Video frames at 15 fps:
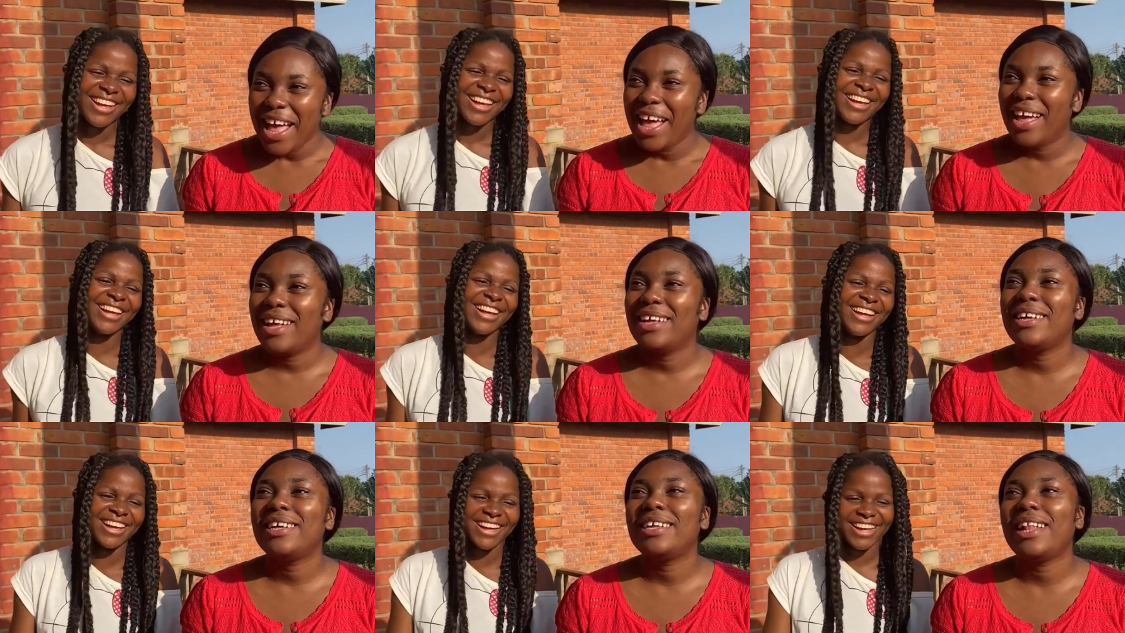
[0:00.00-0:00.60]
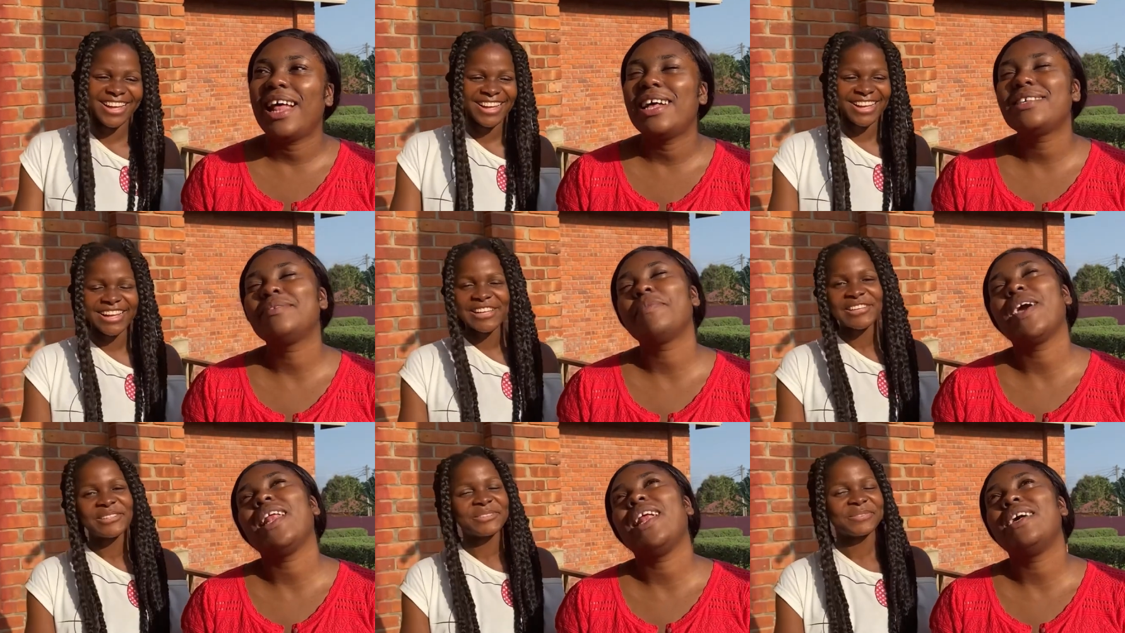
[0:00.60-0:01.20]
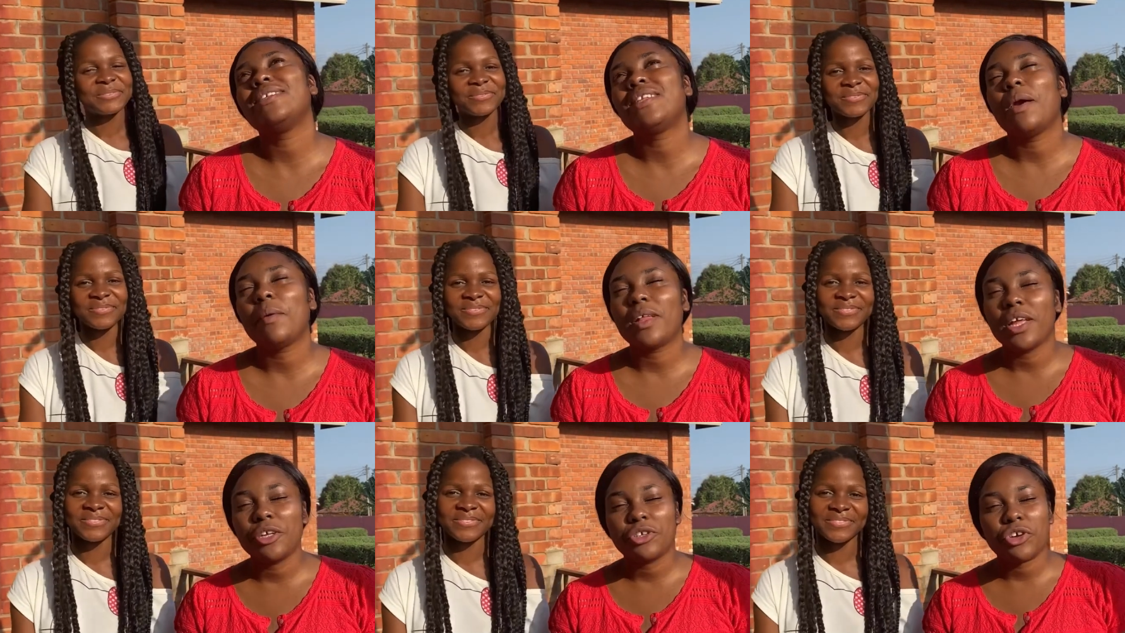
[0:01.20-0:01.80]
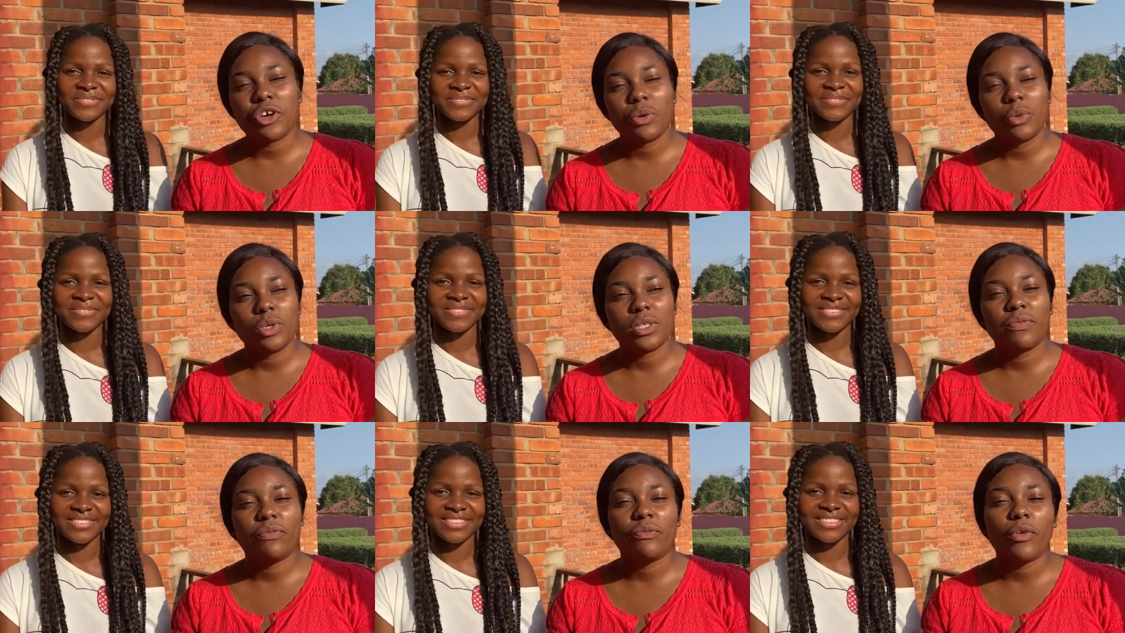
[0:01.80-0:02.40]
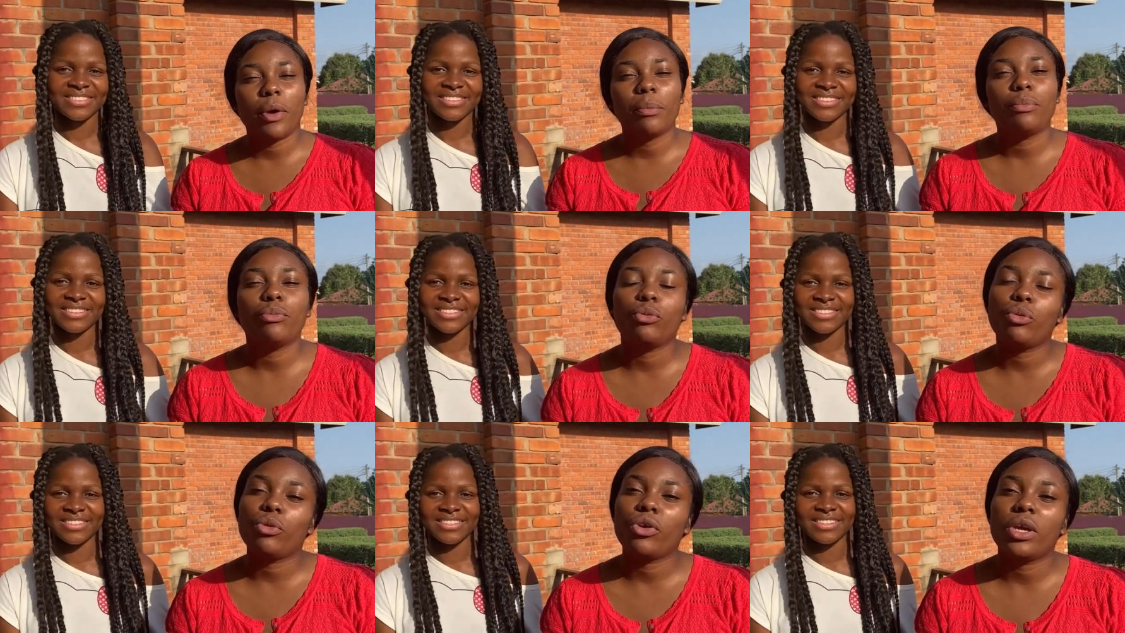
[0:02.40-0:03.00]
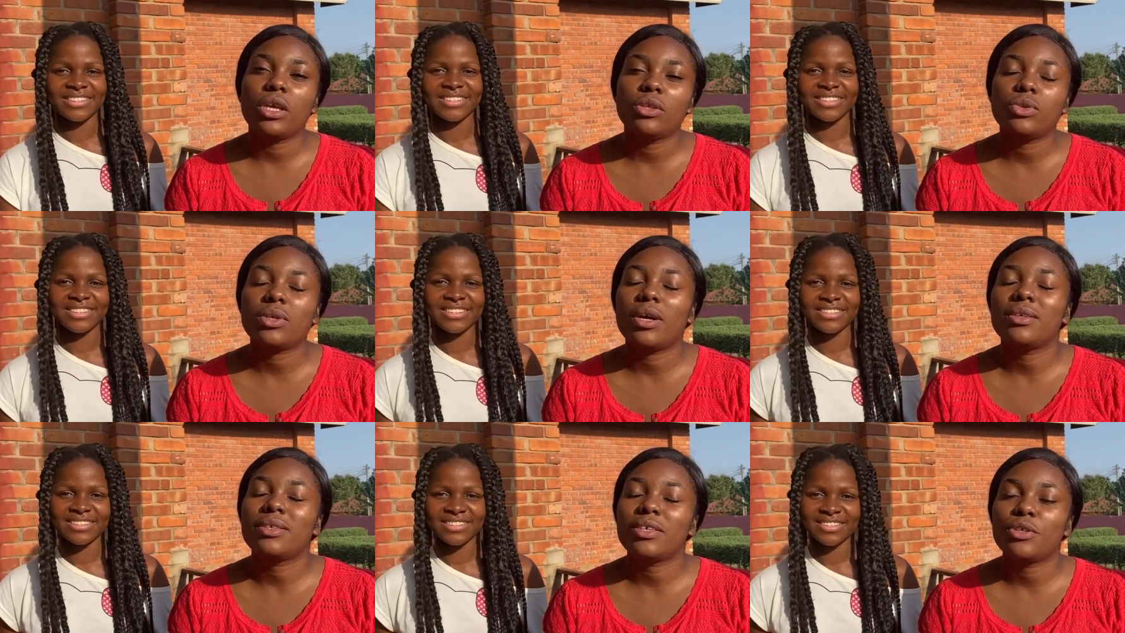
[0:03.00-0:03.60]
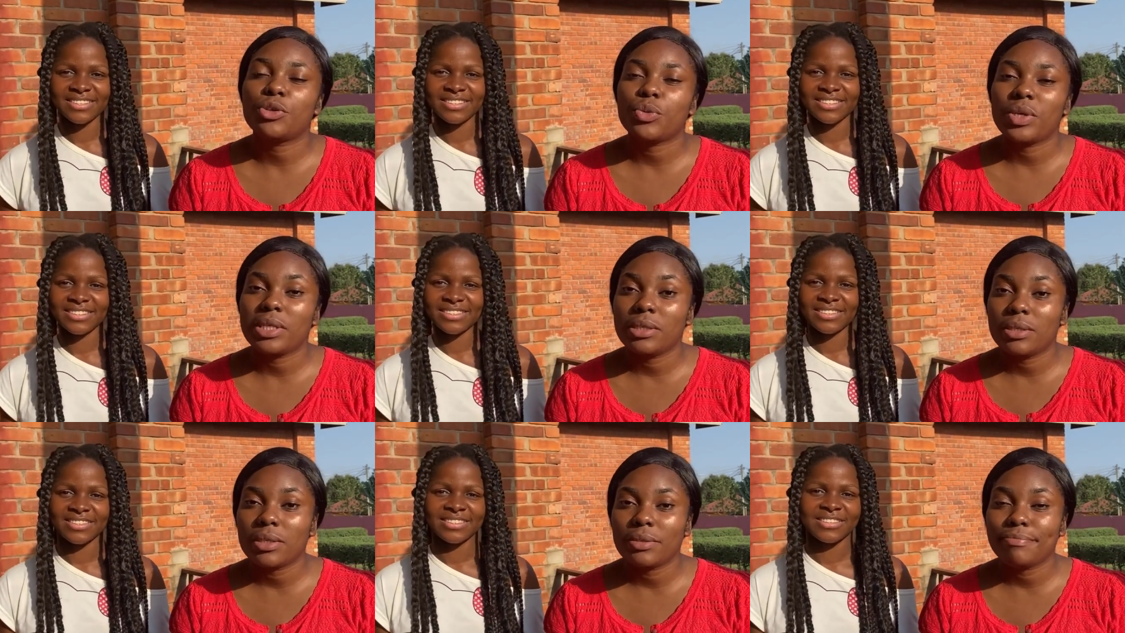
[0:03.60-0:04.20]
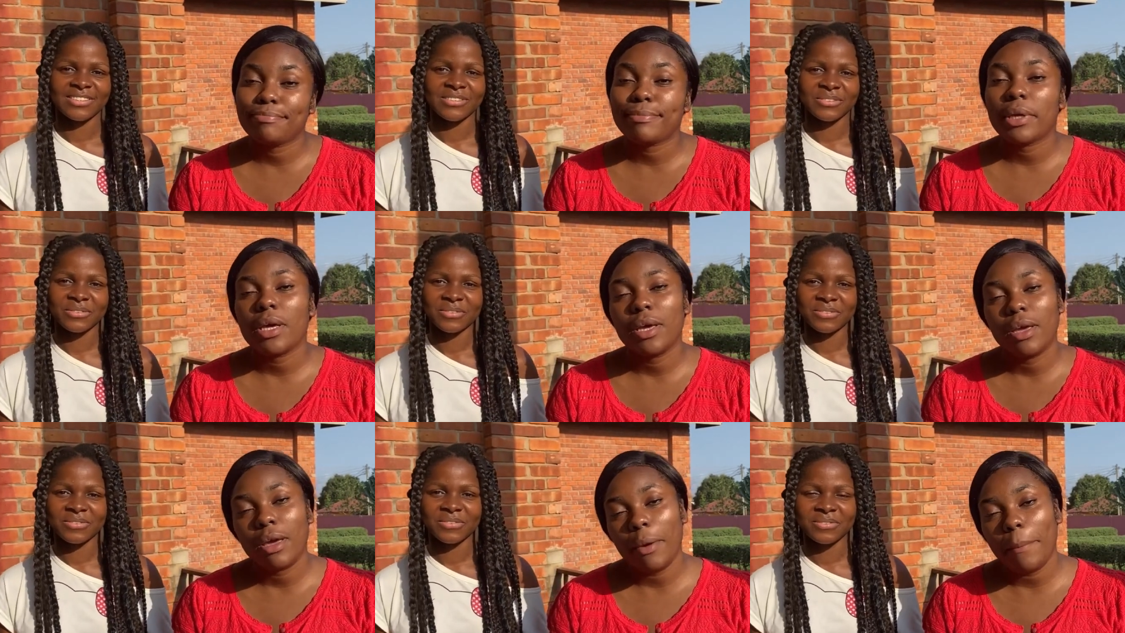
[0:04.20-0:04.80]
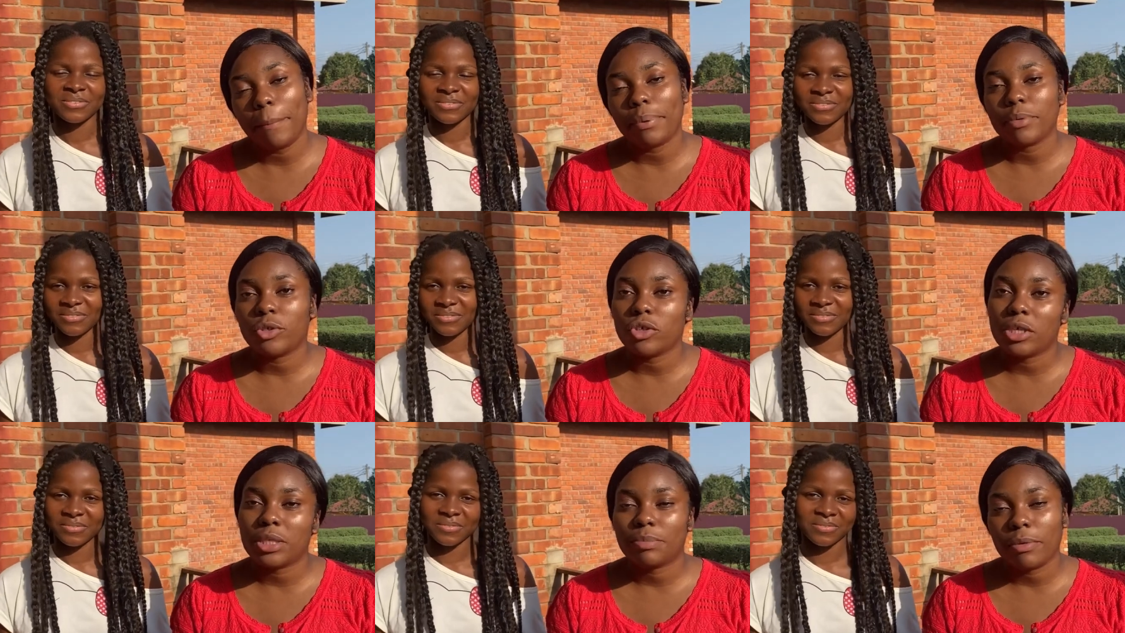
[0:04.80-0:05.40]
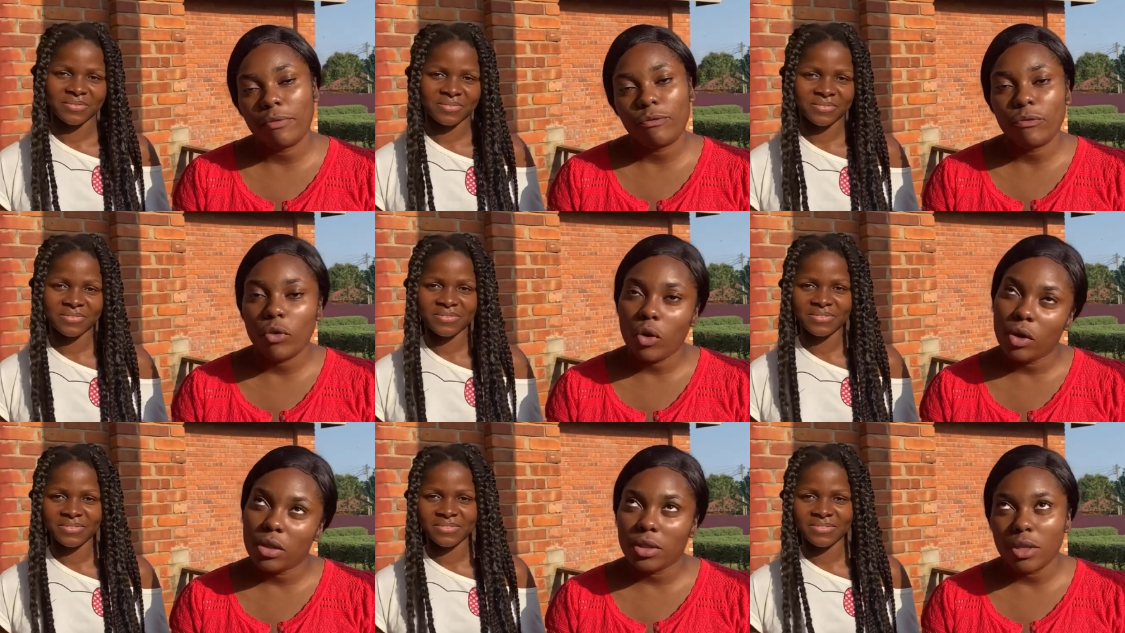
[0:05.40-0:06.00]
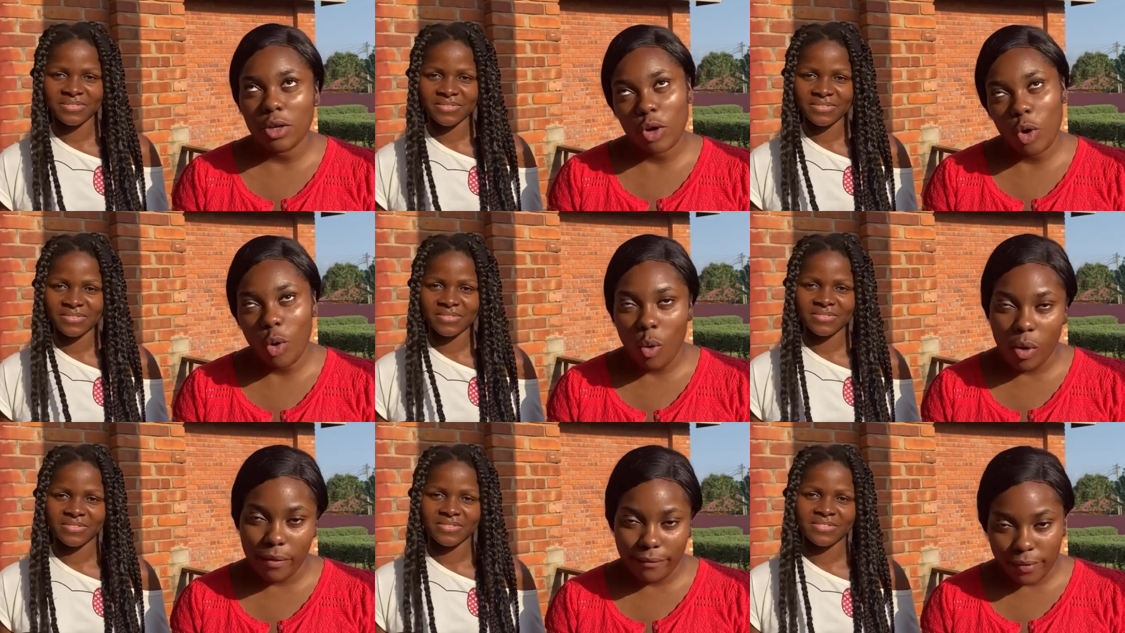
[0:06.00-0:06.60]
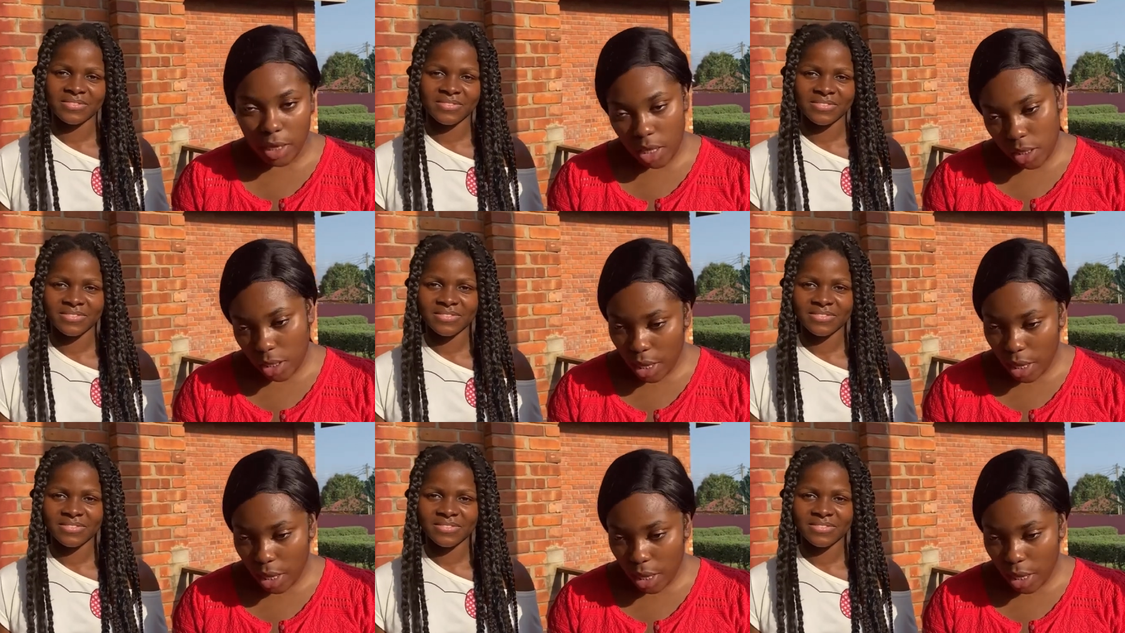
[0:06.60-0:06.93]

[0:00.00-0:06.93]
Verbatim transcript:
Speaker 1: last my last time in Nigeria was February 2020. Yep, just before the COVID